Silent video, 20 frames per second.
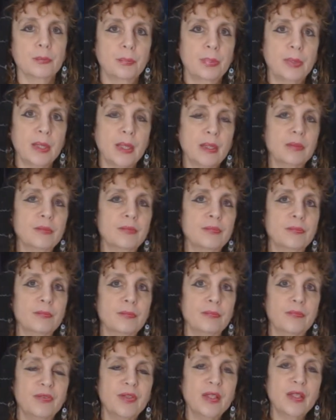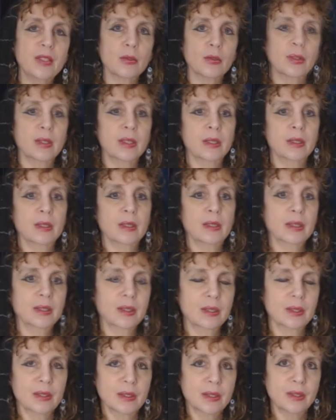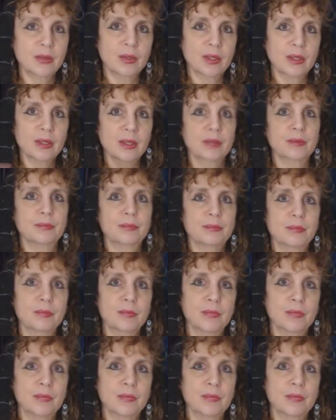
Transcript: B and V or it, it, you can